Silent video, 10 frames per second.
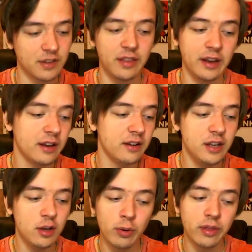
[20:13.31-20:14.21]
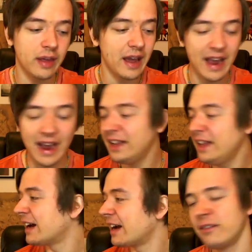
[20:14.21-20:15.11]
can deal with
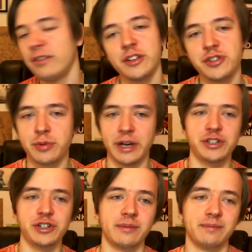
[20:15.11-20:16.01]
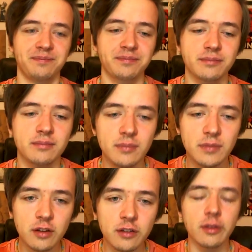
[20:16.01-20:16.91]
any kind of situation.
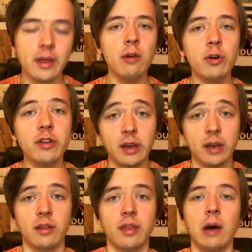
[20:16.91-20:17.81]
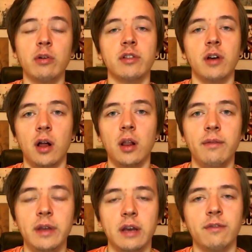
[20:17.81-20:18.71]
So that was it. That was all
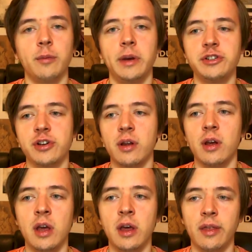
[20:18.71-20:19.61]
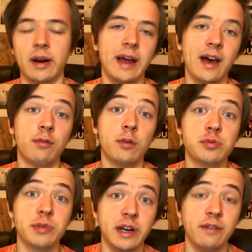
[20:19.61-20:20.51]
of the information that I have
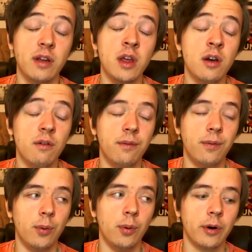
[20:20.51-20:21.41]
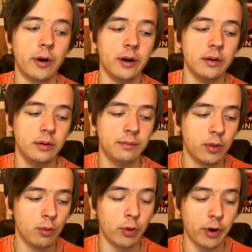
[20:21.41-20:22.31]
retrieved for
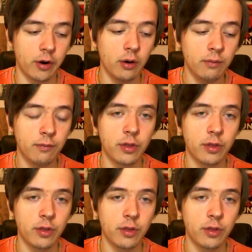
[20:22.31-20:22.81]
the warrior